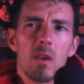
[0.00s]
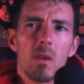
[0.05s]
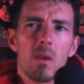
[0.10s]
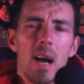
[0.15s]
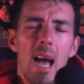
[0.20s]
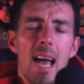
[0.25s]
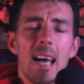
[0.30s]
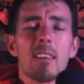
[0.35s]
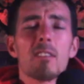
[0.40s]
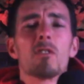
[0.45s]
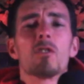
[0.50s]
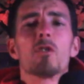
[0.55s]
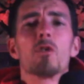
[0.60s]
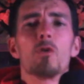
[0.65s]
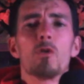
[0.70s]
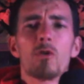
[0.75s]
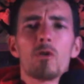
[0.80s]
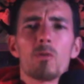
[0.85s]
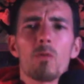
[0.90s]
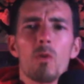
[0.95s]
as
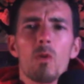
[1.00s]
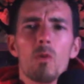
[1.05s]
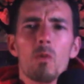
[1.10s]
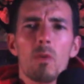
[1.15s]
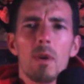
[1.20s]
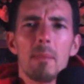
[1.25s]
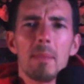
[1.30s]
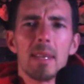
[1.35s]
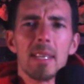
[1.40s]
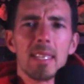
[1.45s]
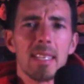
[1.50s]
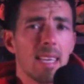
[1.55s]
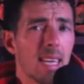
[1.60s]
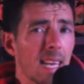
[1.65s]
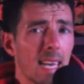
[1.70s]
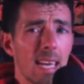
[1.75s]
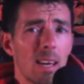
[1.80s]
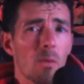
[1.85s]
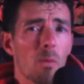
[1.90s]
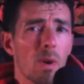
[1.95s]
usual, women
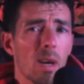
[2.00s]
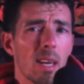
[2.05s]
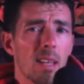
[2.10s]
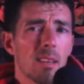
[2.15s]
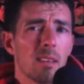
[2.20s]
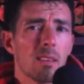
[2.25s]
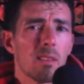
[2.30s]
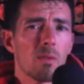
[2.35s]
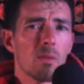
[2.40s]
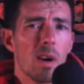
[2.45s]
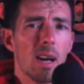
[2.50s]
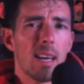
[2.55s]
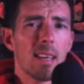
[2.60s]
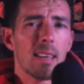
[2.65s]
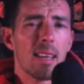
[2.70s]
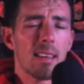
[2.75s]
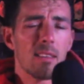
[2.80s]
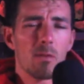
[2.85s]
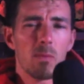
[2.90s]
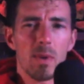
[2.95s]
can't win, right?
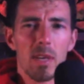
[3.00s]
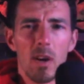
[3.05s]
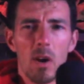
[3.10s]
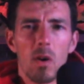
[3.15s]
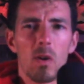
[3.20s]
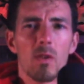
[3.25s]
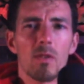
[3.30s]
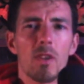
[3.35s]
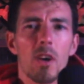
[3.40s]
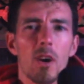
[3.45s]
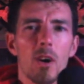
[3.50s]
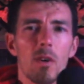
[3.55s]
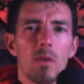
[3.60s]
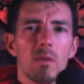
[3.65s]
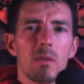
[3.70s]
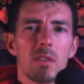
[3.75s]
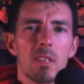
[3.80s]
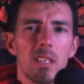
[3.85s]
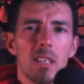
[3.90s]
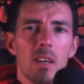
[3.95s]
As we all
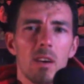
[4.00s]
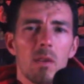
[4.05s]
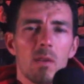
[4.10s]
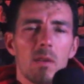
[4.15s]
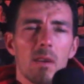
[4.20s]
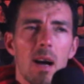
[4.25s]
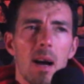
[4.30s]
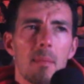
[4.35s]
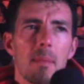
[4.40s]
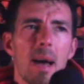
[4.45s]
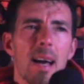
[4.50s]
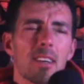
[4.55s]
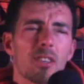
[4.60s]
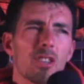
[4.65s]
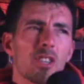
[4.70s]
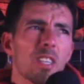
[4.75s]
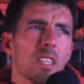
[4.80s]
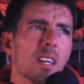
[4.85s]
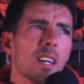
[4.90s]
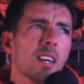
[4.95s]
know, I'm
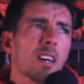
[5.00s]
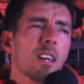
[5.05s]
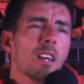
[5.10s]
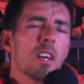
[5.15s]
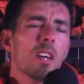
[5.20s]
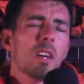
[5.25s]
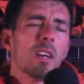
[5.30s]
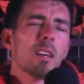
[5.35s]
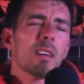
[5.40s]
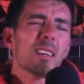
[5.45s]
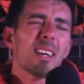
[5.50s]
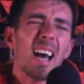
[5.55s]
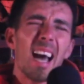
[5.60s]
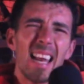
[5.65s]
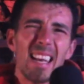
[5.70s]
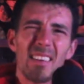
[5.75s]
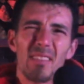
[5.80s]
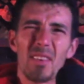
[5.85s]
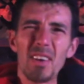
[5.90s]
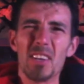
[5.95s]
actually a
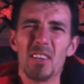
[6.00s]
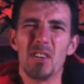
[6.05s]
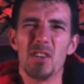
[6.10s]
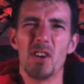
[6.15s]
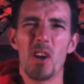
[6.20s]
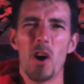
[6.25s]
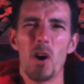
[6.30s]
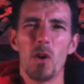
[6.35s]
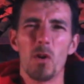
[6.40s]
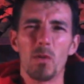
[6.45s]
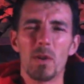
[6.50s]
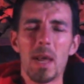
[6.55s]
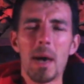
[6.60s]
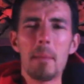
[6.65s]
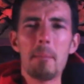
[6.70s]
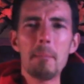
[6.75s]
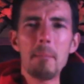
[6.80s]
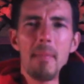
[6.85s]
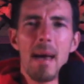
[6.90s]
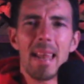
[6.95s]
kind of a known
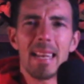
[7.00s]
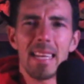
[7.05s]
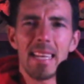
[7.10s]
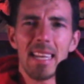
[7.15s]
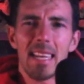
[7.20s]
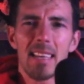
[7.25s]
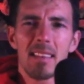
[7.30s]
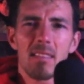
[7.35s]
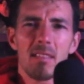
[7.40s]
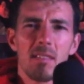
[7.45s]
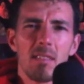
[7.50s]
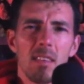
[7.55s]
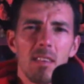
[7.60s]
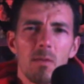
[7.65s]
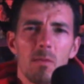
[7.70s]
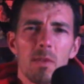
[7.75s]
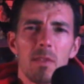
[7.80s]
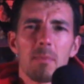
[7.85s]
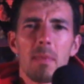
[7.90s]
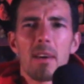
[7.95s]
meninist
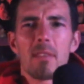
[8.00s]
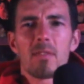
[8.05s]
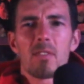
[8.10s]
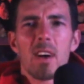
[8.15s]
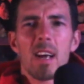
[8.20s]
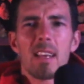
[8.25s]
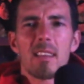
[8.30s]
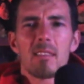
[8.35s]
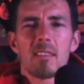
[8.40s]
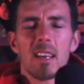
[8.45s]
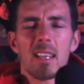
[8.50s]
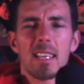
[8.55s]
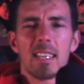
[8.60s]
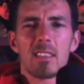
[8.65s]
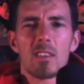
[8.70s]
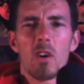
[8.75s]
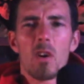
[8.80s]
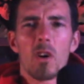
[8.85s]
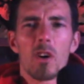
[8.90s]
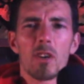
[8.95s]
with my friends. I like
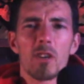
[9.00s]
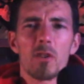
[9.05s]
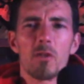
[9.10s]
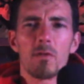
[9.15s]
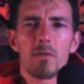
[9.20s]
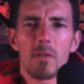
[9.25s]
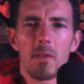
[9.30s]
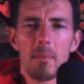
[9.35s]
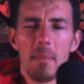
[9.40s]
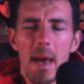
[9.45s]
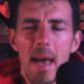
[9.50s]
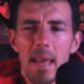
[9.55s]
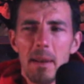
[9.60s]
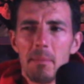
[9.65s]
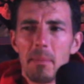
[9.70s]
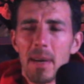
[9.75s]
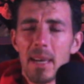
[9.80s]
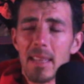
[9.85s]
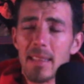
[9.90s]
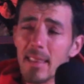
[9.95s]
to argue for
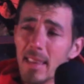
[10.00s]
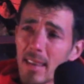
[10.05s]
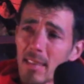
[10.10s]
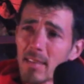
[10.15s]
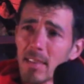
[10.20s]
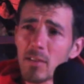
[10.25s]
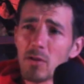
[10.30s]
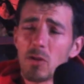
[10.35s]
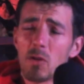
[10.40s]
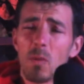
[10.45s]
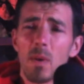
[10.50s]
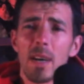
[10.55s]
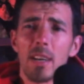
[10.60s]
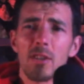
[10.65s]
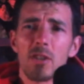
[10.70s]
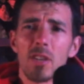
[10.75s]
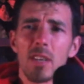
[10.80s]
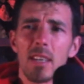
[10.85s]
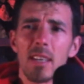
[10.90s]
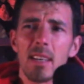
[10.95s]
men, but in this
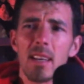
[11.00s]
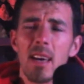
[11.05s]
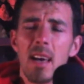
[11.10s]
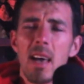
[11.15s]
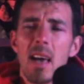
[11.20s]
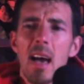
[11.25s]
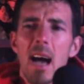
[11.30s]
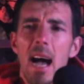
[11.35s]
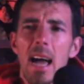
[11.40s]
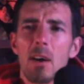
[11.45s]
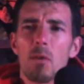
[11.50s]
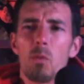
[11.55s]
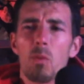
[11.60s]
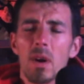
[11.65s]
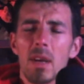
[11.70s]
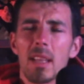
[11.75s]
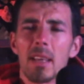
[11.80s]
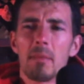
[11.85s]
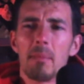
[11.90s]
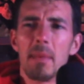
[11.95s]
situation, I
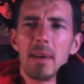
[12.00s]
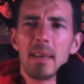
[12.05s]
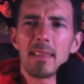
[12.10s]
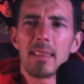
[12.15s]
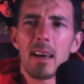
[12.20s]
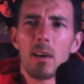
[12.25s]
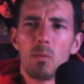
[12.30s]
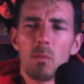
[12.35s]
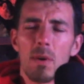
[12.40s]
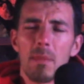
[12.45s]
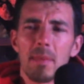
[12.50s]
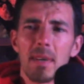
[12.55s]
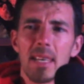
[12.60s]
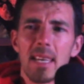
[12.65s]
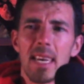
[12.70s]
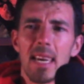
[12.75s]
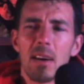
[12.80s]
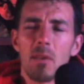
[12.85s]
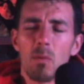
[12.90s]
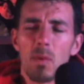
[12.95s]
will admit that women
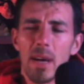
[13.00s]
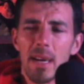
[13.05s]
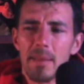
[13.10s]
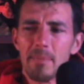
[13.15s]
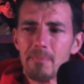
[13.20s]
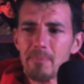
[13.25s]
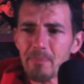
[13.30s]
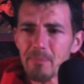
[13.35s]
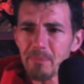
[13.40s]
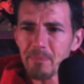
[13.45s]
can't win.